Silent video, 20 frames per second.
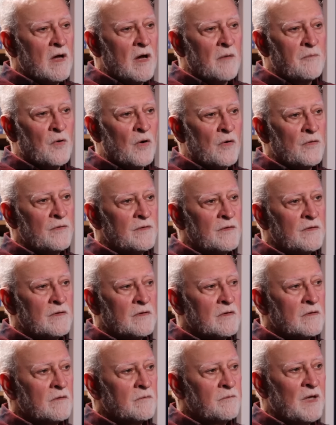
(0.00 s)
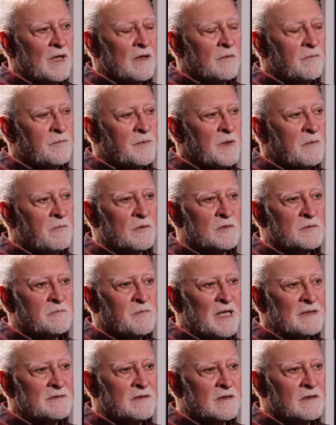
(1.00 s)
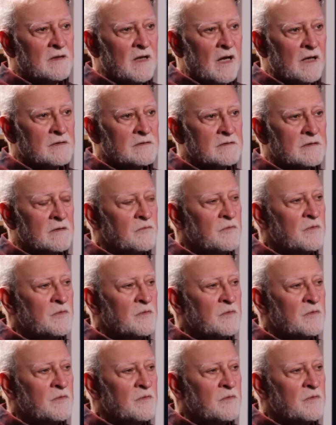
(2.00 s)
upon people's basic rights.